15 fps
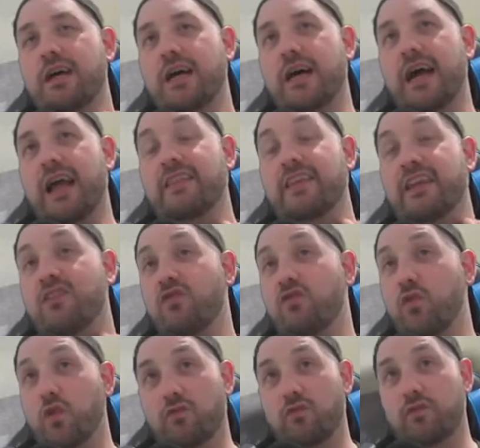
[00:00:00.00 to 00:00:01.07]
and the
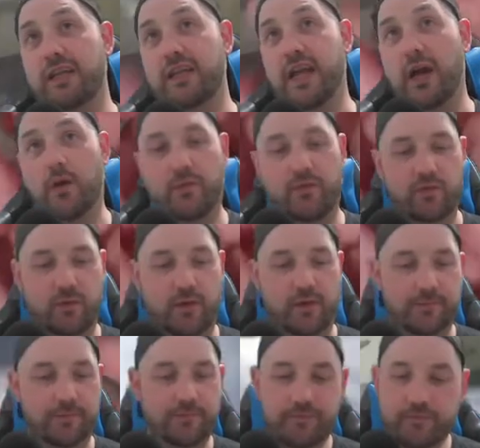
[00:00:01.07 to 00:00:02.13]
Extort really helps as well.